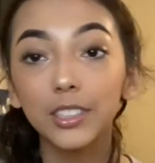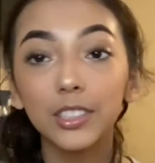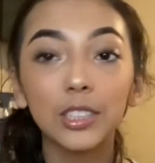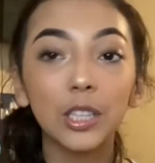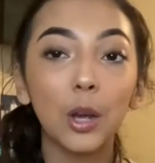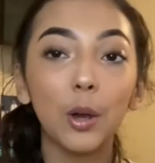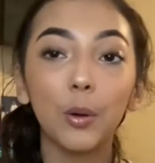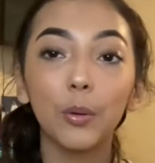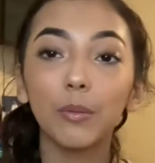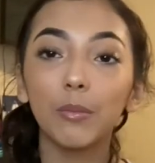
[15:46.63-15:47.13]

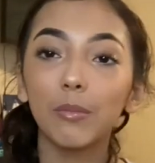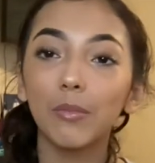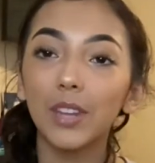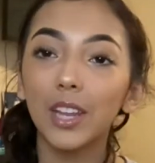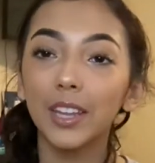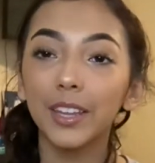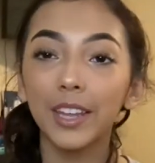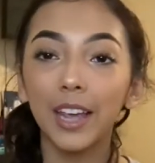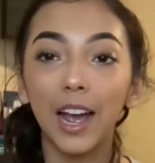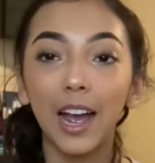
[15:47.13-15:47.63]
So
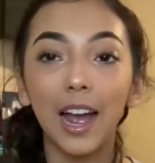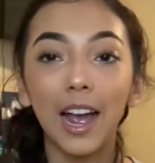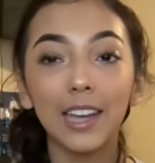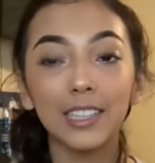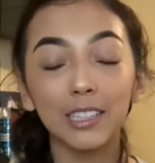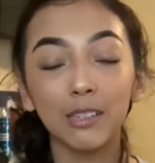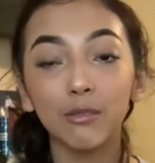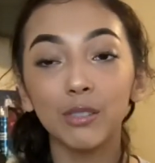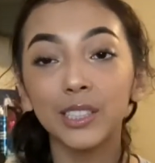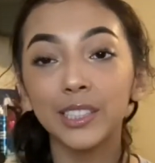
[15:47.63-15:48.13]
yeah,
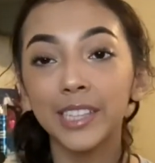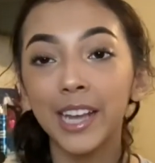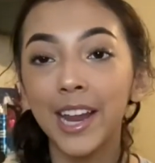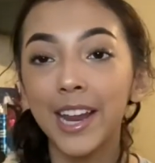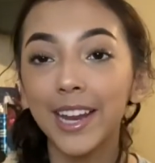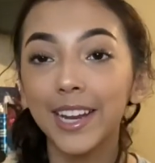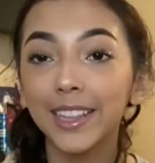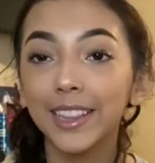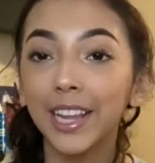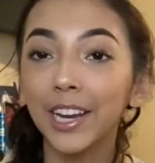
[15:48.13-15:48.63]
as I was
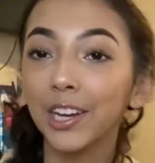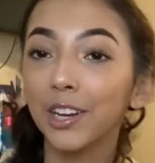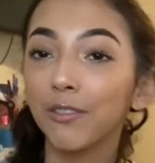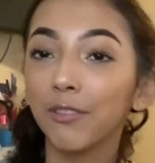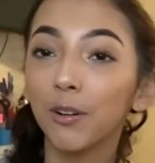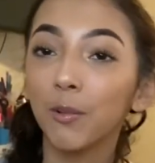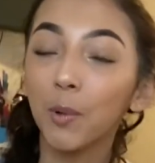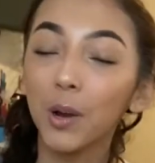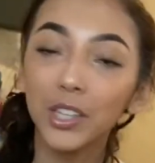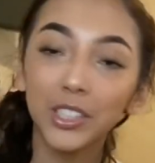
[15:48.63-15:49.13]
saying, thank you
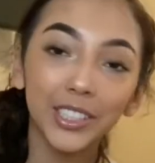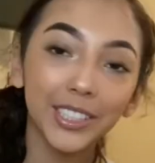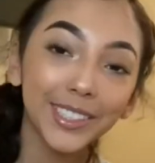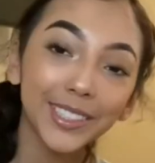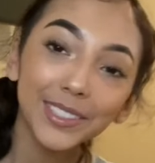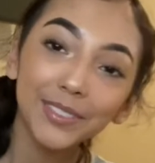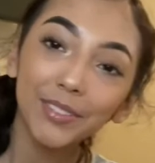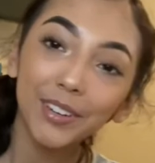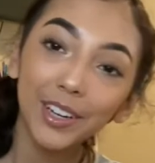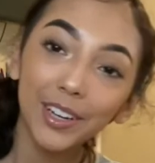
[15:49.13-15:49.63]
for watching
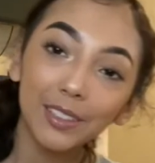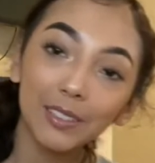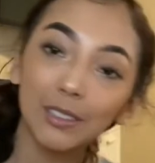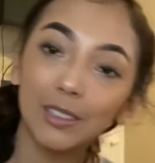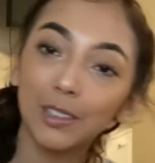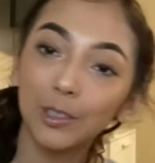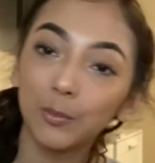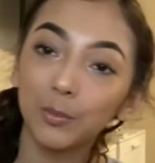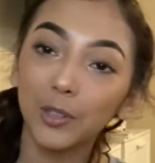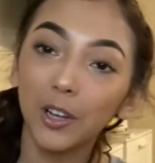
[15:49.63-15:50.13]
this video.
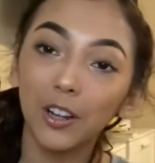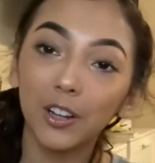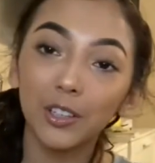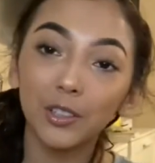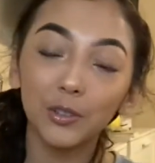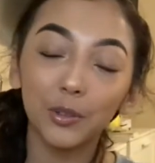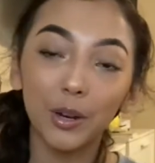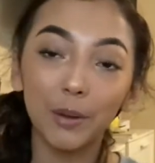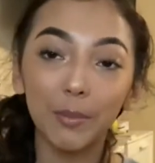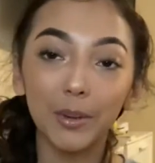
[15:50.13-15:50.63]
Hope y'all
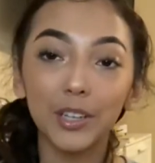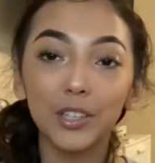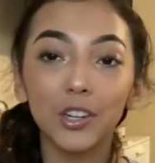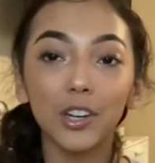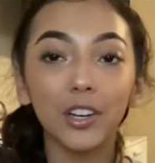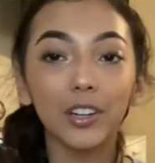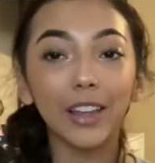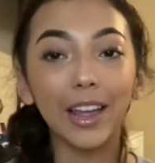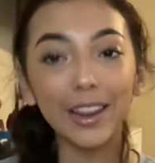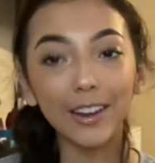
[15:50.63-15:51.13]
enjoyed. Make sure
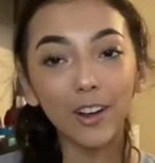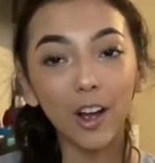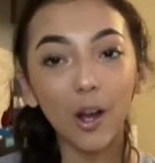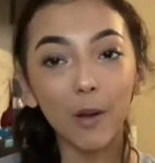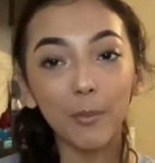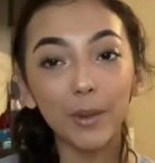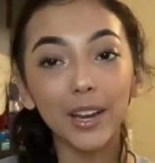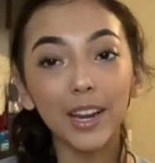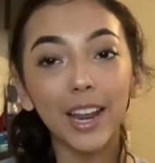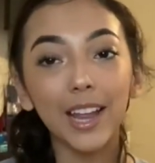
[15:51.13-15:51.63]
to like,
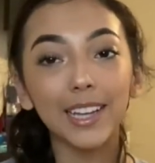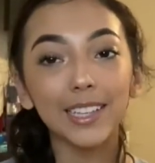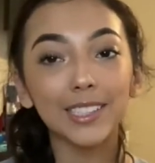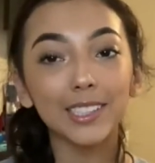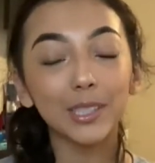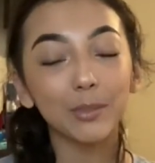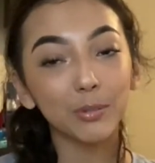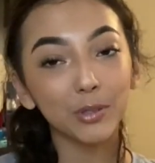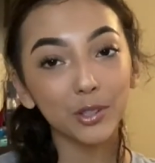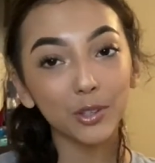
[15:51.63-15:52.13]
comment, and
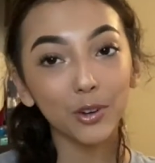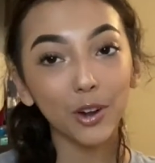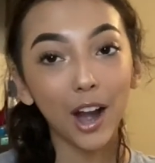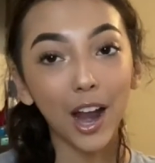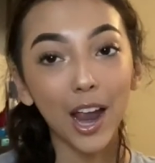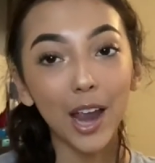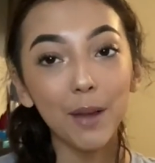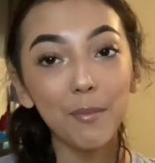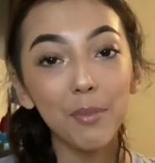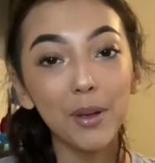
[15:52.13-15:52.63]

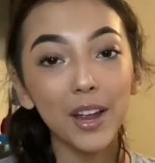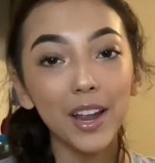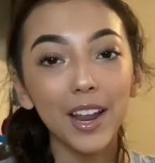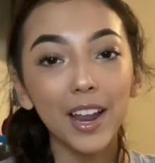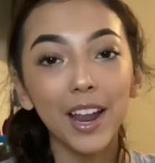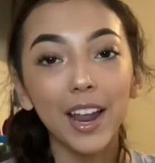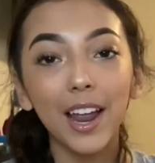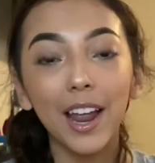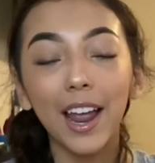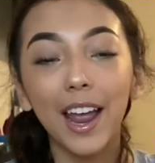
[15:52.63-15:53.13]
subscribe,
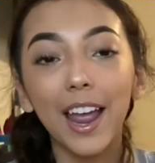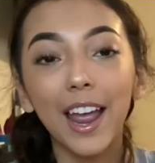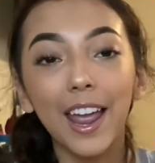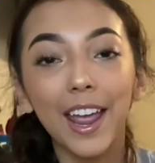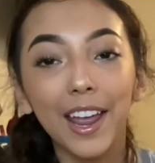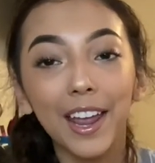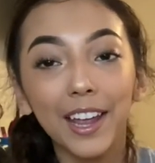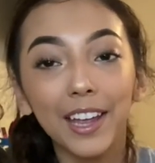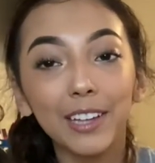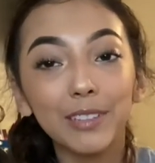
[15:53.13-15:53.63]

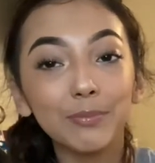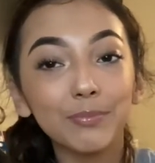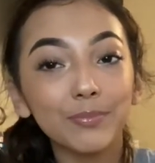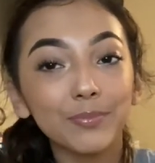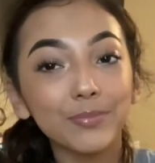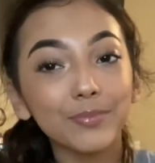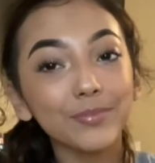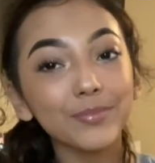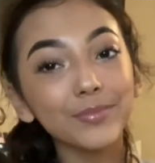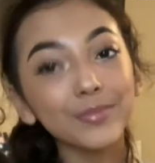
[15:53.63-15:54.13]

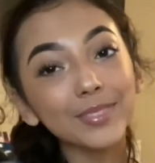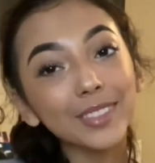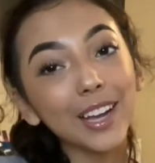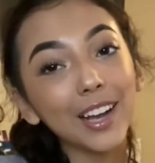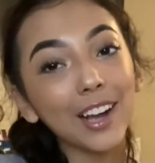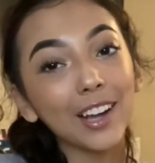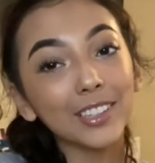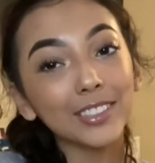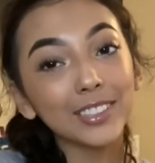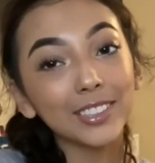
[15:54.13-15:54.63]
and
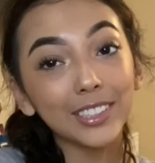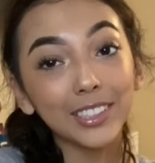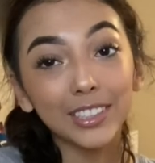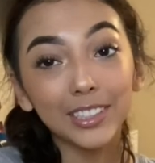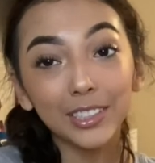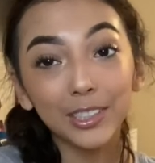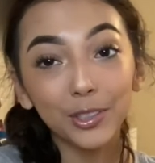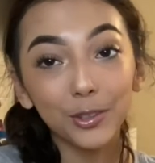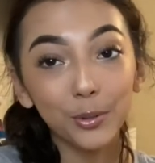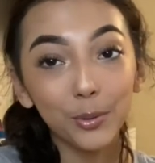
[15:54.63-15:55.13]
I'll see
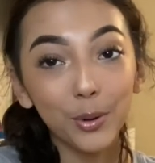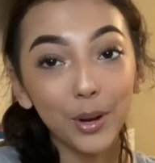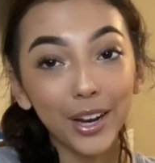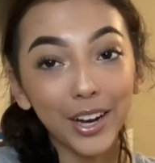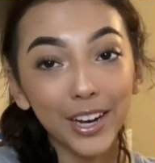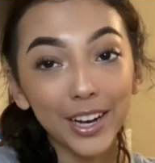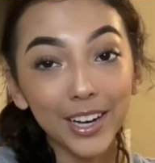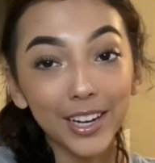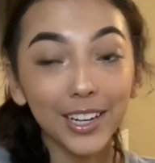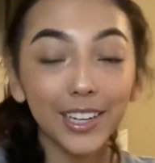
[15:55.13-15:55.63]
you
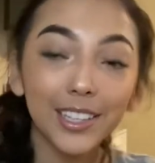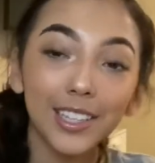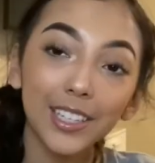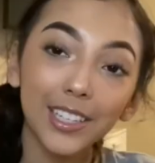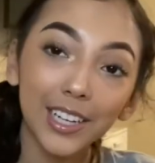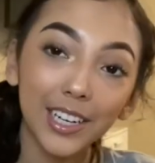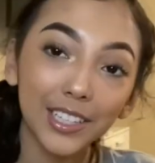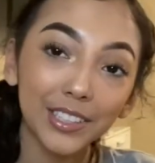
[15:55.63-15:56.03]
in the next